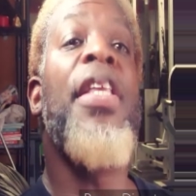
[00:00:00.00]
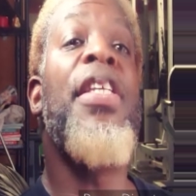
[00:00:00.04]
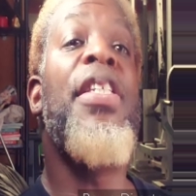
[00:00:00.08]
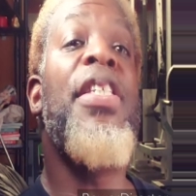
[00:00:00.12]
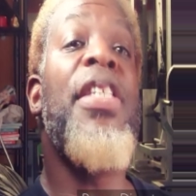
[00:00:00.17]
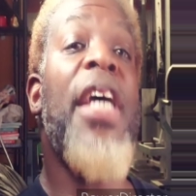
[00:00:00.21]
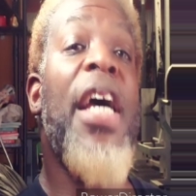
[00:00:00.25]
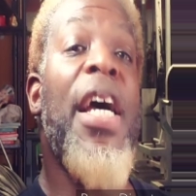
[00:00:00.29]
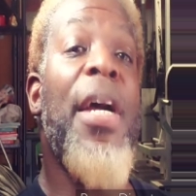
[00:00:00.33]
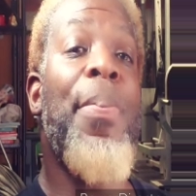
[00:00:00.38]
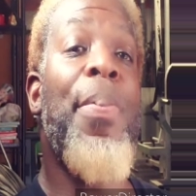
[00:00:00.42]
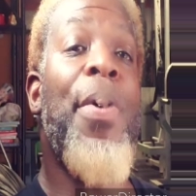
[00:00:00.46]
The
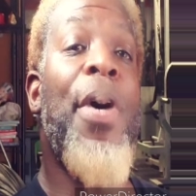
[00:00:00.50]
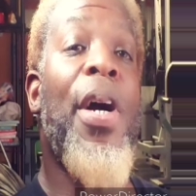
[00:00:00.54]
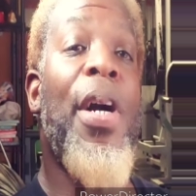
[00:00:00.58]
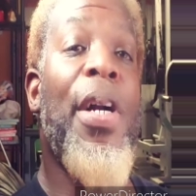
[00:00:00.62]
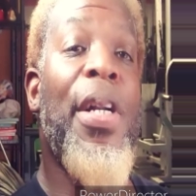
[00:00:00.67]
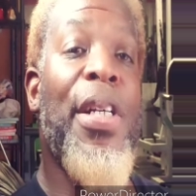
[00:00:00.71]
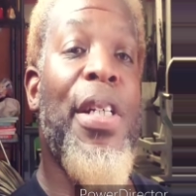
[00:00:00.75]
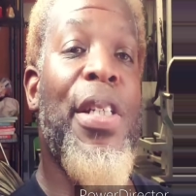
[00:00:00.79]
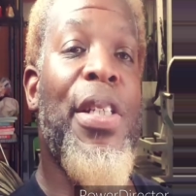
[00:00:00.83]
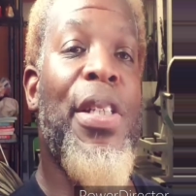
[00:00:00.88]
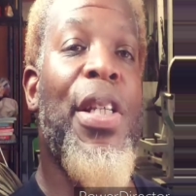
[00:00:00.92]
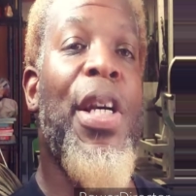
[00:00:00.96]
sad
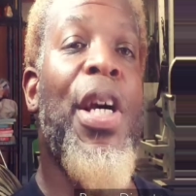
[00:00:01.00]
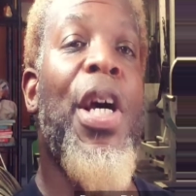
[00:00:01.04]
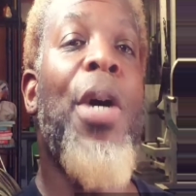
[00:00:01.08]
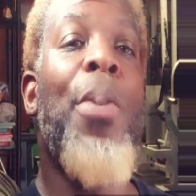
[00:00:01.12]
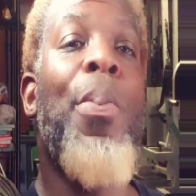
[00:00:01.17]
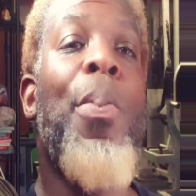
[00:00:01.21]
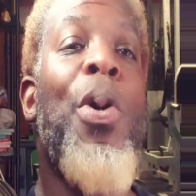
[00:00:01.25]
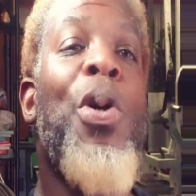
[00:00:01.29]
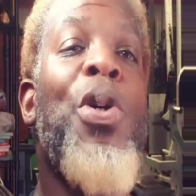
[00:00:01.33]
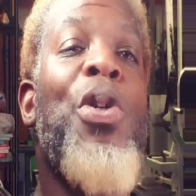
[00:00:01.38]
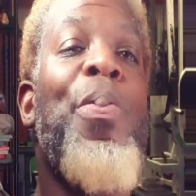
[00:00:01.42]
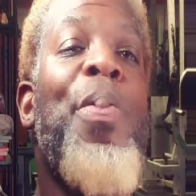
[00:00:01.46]
part is,
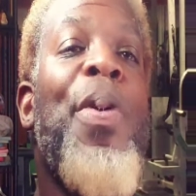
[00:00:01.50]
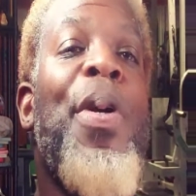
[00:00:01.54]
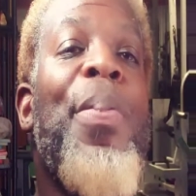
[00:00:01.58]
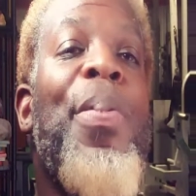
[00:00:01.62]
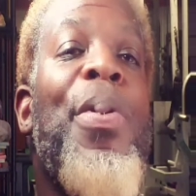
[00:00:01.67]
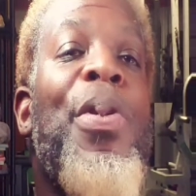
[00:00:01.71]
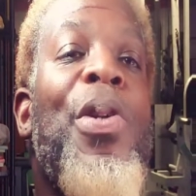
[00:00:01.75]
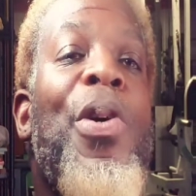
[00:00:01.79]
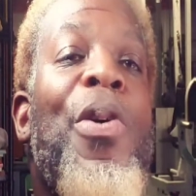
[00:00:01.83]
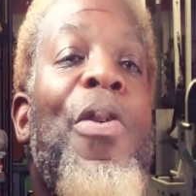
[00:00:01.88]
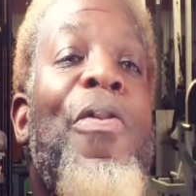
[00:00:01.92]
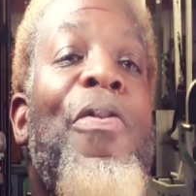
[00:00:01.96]
most
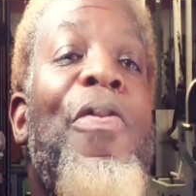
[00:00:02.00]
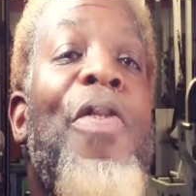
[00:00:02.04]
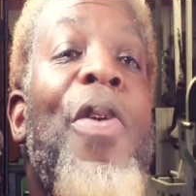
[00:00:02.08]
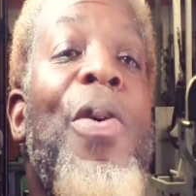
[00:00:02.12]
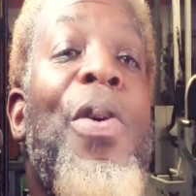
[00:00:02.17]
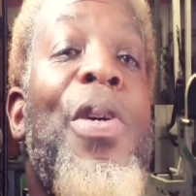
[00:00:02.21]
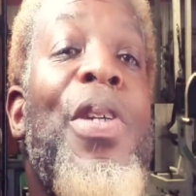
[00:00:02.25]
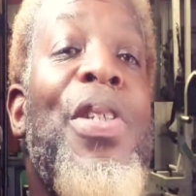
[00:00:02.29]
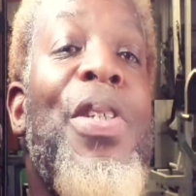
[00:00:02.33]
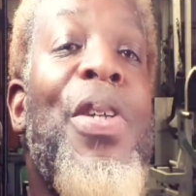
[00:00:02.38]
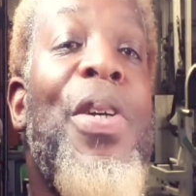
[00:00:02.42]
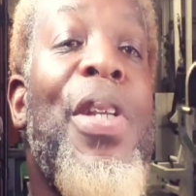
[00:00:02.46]
people don't
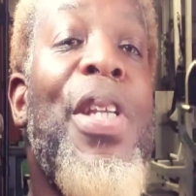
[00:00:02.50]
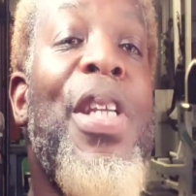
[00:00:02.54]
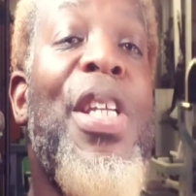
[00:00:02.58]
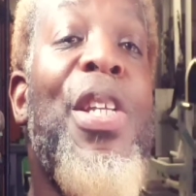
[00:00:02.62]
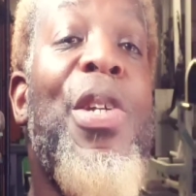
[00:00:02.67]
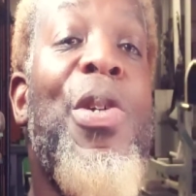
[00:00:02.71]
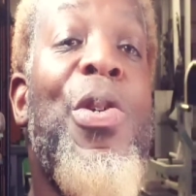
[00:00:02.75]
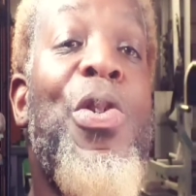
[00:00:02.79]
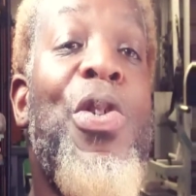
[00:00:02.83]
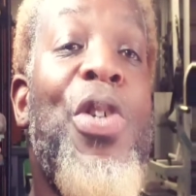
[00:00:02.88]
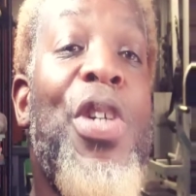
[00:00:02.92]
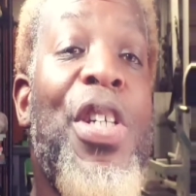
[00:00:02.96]
focus on their
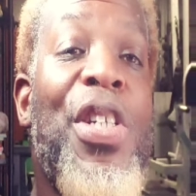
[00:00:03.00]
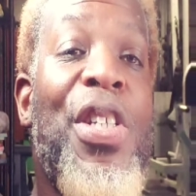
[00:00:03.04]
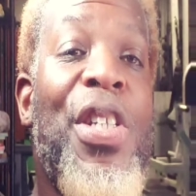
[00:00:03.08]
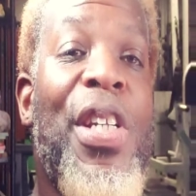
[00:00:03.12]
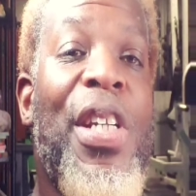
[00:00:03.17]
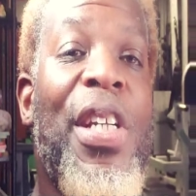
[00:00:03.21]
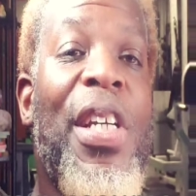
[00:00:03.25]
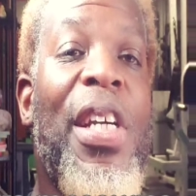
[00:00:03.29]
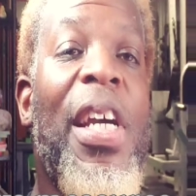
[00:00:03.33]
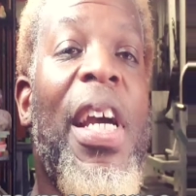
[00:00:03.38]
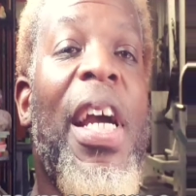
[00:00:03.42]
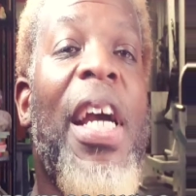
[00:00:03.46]

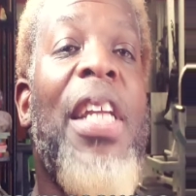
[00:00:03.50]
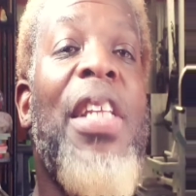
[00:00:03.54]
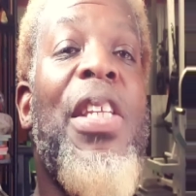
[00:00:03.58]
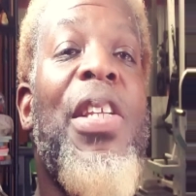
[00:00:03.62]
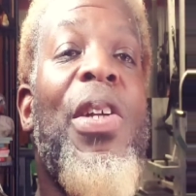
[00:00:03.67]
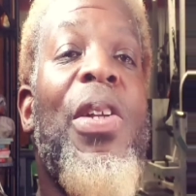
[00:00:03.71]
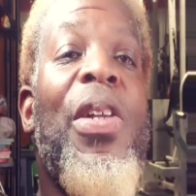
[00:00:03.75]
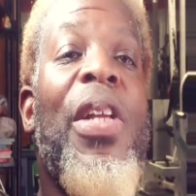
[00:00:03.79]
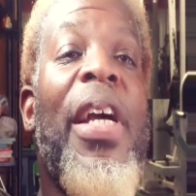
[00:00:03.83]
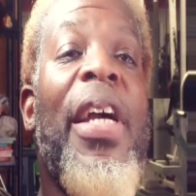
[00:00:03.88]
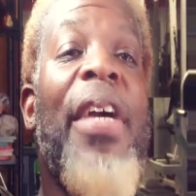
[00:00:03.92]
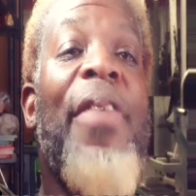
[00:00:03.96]
nutrition
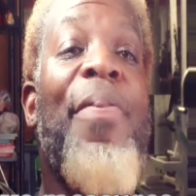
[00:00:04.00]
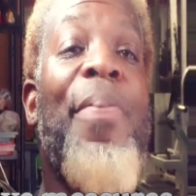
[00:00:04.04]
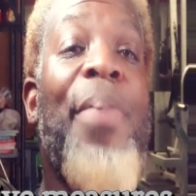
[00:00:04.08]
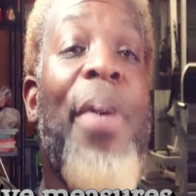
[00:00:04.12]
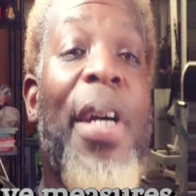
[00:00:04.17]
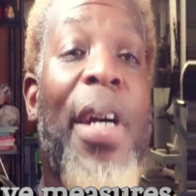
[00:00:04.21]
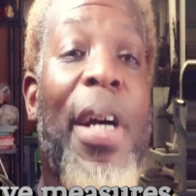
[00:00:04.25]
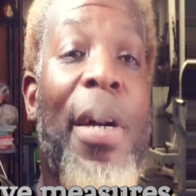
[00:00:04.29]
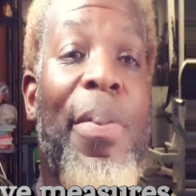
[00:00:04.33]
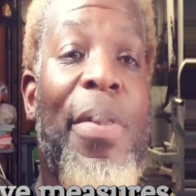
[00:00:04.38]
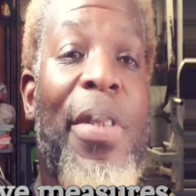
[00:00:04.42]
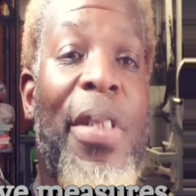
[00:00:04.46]
until they've
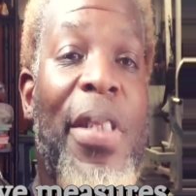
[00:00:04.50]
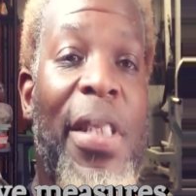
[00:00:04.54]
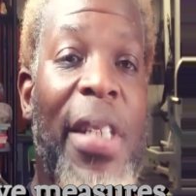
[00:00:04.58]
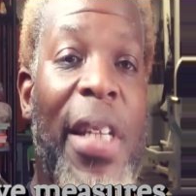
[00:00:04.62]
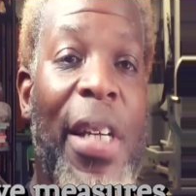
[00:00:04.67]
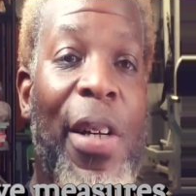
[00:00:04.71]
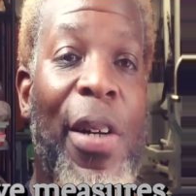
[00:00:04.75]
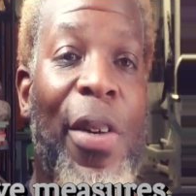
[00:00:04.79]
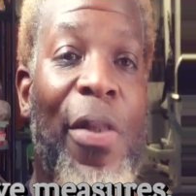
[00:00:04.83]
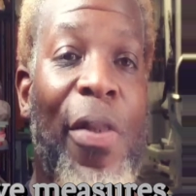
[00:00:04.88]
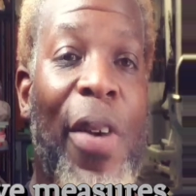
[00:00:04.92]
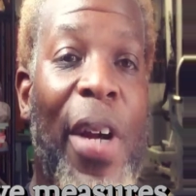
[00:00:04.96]
become
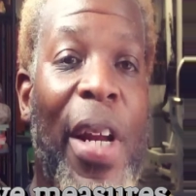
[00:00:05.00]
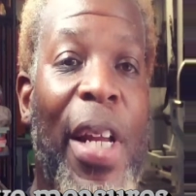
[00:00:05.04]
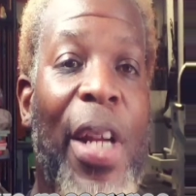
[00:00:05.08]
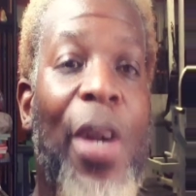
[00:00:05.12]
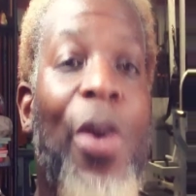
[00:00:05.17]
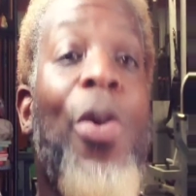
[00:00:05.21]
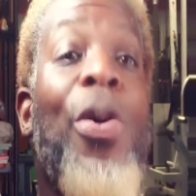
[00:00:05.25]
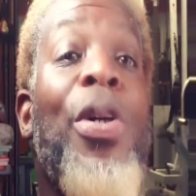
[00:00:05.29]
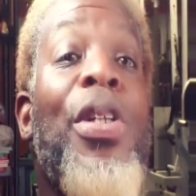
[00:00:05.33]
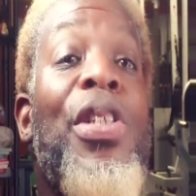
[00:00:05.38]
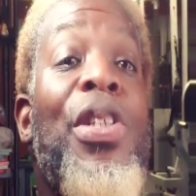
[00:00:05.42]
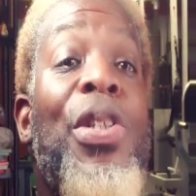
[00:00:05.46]
sick
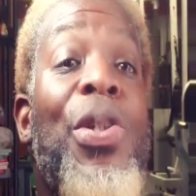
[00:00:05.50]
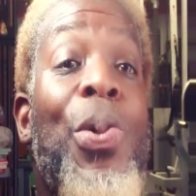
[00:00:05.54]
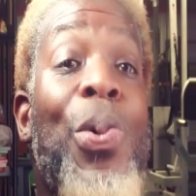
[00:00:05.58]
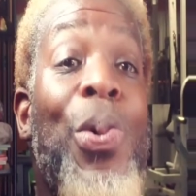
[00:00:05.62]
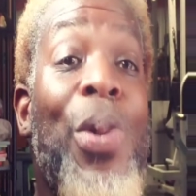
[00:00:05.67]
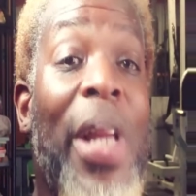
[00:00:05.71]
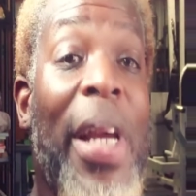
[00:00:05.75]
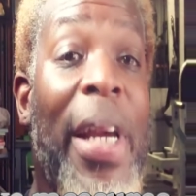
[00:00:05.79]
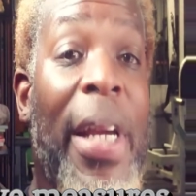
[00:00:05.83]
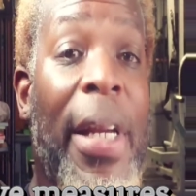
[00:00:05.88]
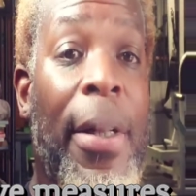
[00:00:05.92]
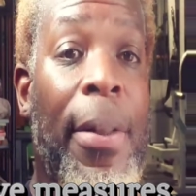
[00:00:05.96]
already or it's
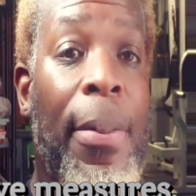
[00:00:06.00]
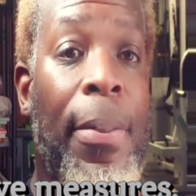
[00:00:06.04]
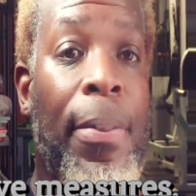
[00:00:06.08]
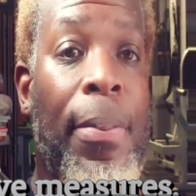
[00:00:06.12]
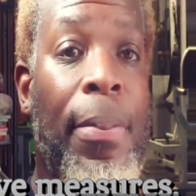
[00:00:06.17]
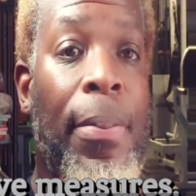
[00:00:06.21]
too late.